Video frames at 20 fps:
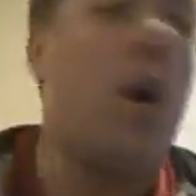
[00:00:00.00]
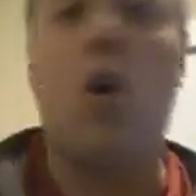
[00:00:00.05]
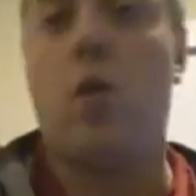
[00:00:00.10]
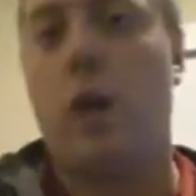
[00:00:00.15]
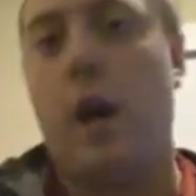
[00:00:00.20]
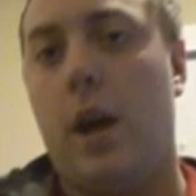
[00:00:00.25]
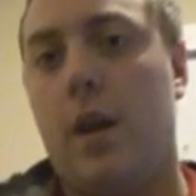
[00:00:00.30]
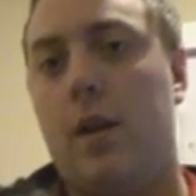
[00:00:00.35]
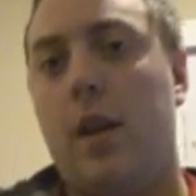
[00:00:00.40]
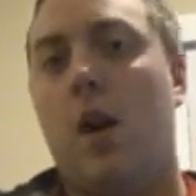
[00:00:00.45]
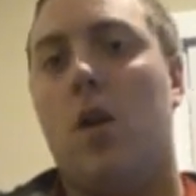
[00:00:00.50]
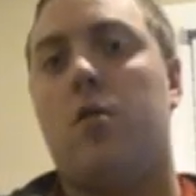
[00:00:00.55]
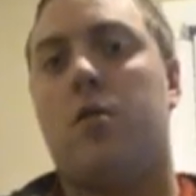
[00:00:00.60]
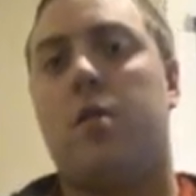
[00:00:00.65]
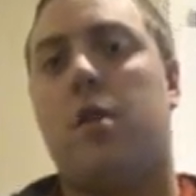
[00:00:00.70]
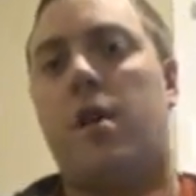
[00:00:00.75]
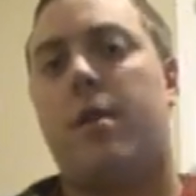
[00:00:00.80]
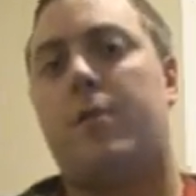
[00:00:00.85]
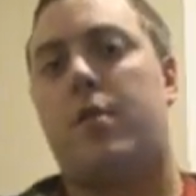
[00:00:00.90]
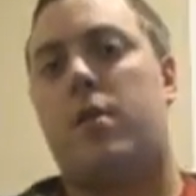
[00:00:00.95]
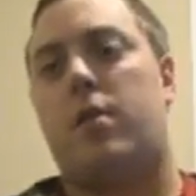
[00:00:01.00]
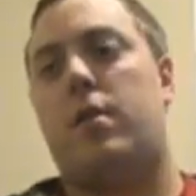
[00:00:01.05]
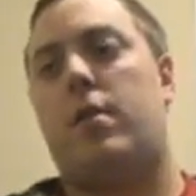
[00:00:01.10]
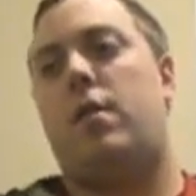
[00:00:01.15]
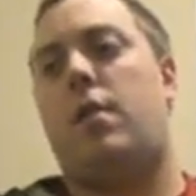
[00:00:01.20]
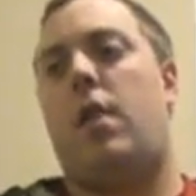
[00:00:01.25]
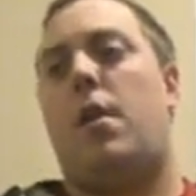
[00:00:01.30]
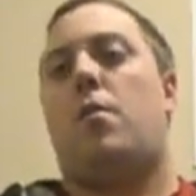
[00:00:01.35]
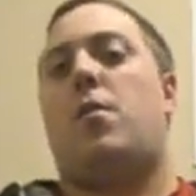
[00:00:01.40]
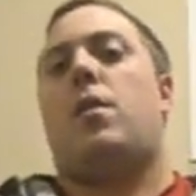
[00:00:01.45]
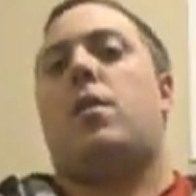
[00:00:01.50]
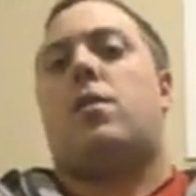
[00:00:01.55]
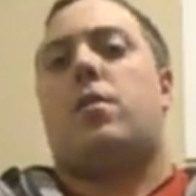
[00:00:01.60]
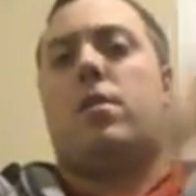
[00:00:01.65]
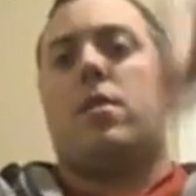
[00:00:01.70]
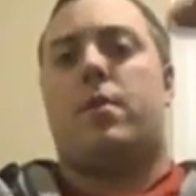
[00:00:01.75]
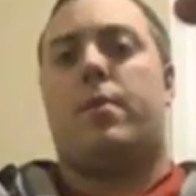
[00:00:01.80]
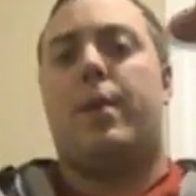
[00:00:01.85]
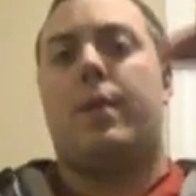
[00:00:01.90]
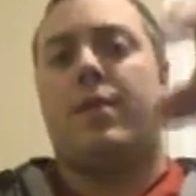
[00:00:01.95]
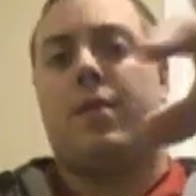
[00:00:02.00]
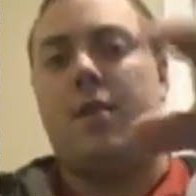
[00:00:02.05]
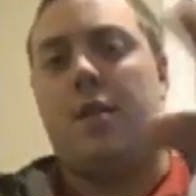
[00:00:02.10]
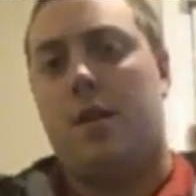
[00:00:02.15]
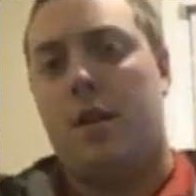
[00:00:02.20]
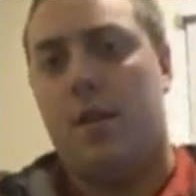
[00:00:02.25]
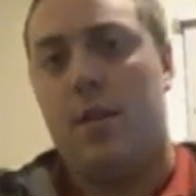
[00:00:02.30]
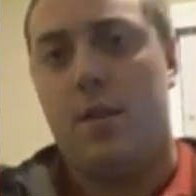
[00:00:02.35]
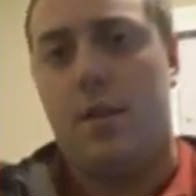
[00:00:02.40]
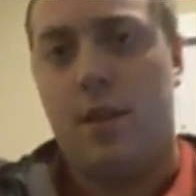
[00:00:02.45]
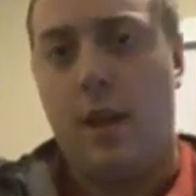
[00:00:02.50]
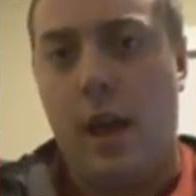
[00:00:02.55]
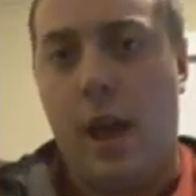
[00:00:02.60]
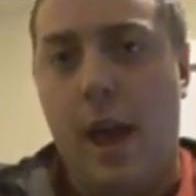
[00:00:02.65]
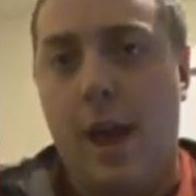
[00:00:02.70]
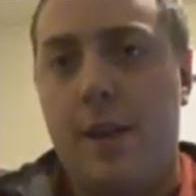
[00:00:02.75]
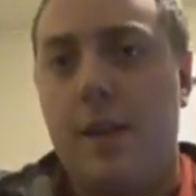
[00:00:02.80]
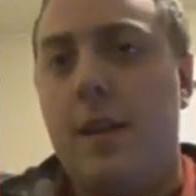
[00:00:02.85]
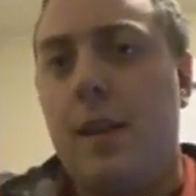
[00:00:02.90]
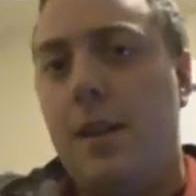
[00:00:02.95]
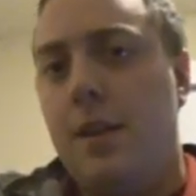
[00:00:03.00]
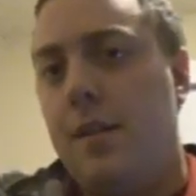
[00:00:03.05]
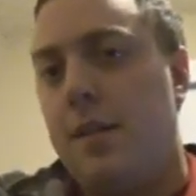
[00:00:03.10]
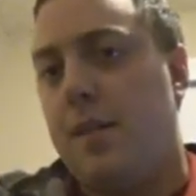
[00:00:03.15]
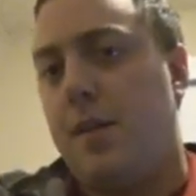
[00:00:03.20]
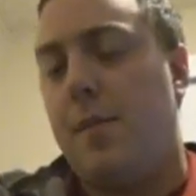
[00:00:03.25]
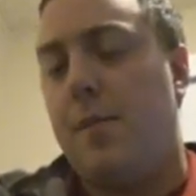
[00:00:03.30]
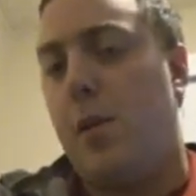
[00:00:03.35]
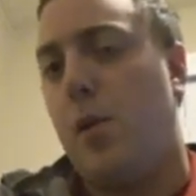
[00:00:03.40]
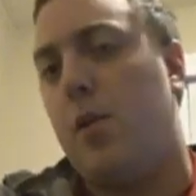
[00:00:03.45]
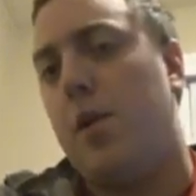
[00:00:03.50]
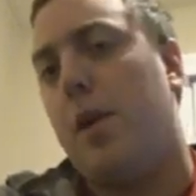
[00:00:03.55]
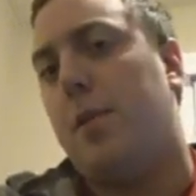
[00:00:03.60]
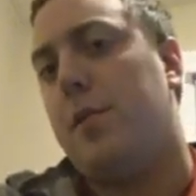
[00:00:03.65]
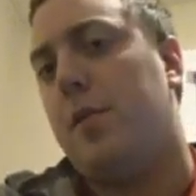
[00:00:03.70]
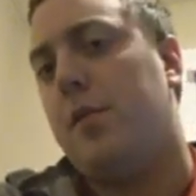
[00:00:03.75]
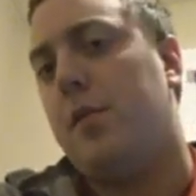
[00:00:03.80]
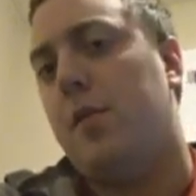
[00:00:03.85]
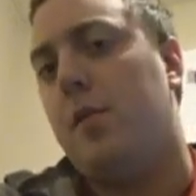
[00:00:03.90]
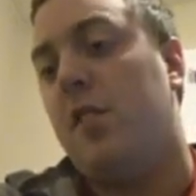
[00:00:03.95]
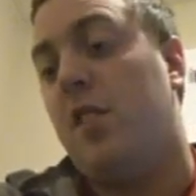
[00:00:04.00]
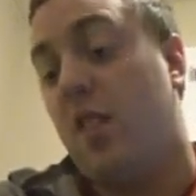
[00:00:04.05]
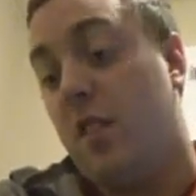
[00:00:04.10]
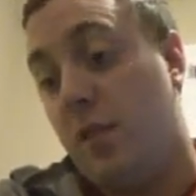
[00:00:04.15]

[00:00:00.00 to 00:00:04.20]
Okay, now time to... I want to talk about the endings of both episodes,